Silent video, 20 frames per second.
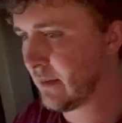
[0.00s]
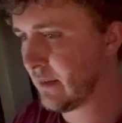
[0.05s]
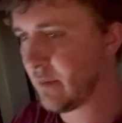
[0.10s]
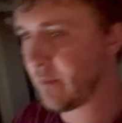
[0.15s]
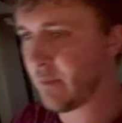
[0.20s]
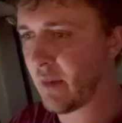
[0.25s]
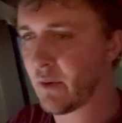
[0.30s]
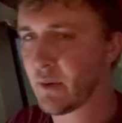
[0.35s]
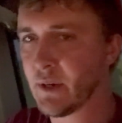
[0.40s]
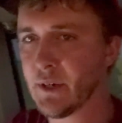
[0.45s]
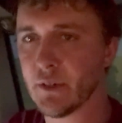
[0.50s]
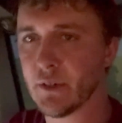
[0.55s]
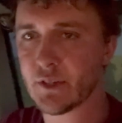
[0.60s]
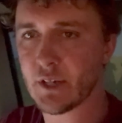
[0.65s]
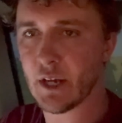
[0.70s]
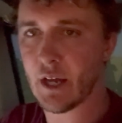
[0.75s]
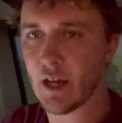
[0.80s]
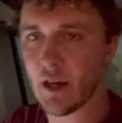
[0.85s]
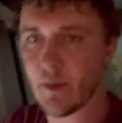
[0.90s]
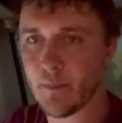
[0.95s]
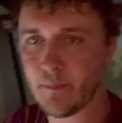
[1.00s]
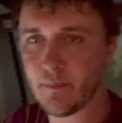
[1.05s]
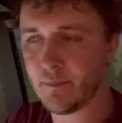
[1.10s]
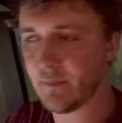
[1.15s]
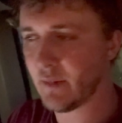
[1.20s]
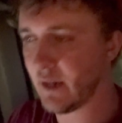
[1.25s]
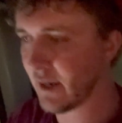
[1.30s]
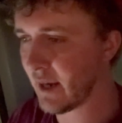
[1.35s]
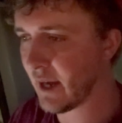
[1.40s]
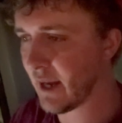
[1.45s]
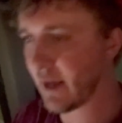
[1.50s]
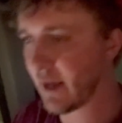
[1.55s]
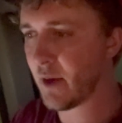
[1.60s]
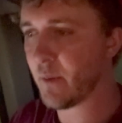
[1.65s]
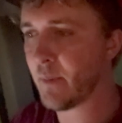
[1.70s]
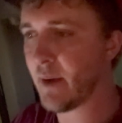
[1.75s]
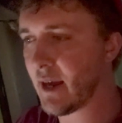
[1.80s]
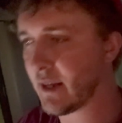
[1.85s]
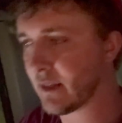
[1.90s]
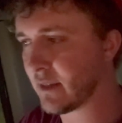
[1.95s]
my real job. I got to go
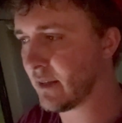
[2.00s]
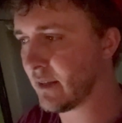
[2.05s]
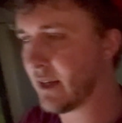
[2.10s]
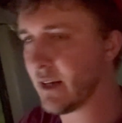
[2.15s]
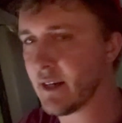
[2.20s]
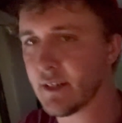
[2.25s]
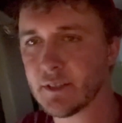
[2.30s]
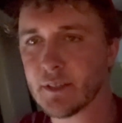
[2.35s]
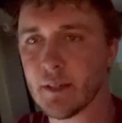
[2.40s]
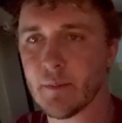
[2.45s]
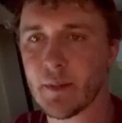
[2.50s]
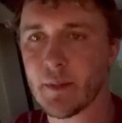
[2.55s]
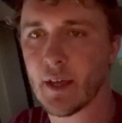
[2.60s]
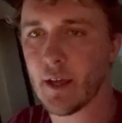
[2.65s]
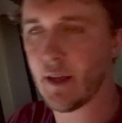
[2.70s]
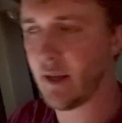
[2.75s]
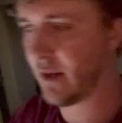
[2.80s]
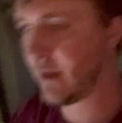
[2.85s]
back to there someday.